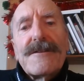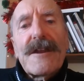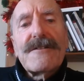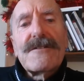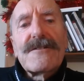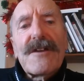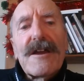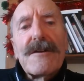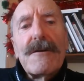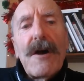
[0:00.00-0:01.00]
That is to
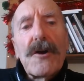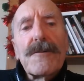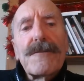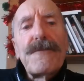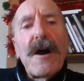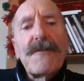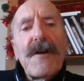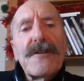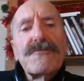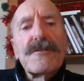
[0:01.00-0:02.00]
say, over
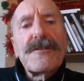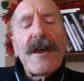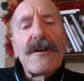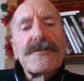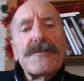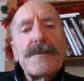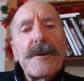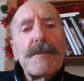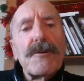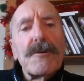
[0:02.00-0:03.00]
500,000
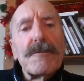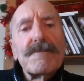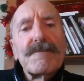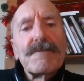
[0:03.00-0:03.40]
people.